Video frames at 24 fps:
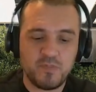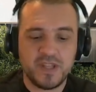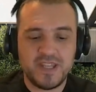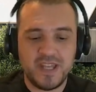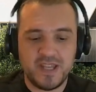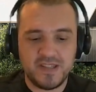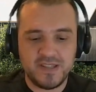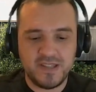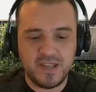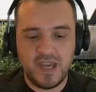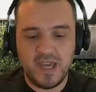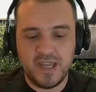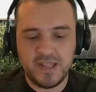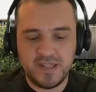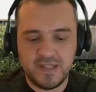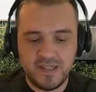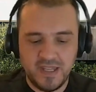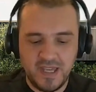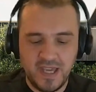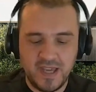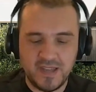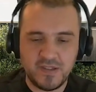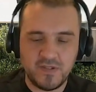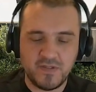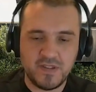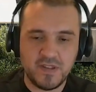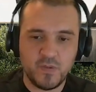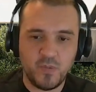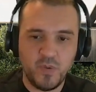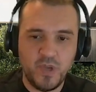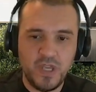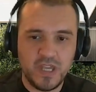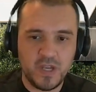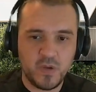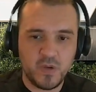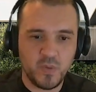but then at the end of the
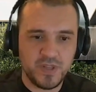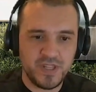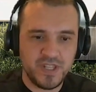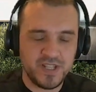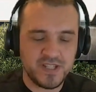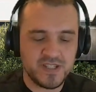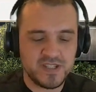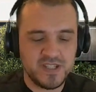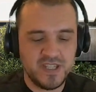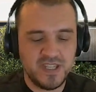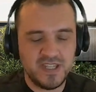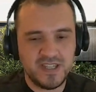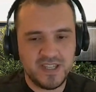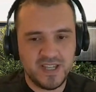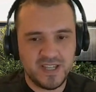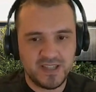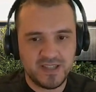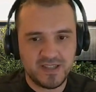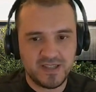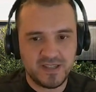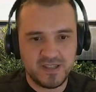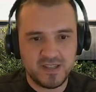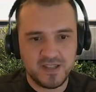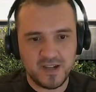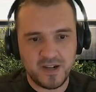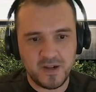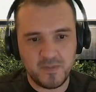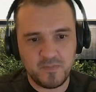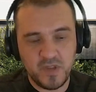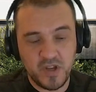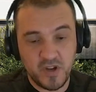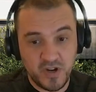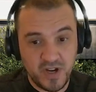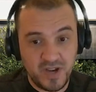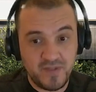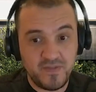week when they see that the
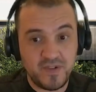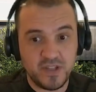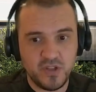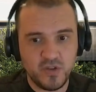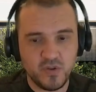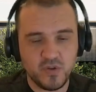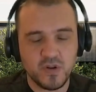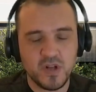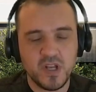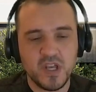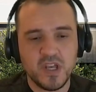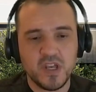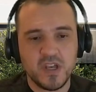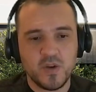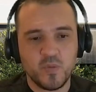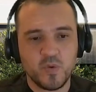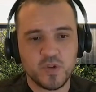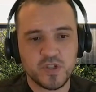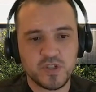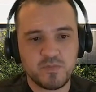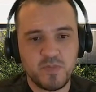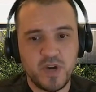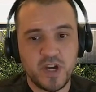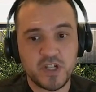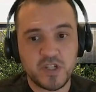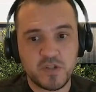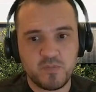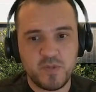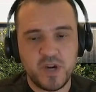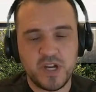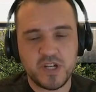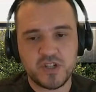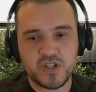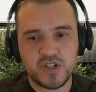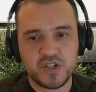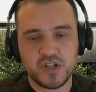revenue was much
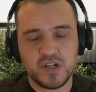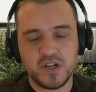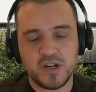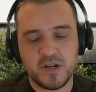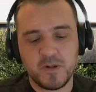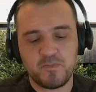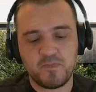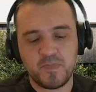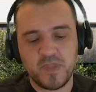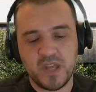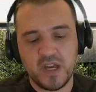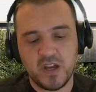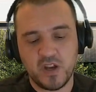much uh,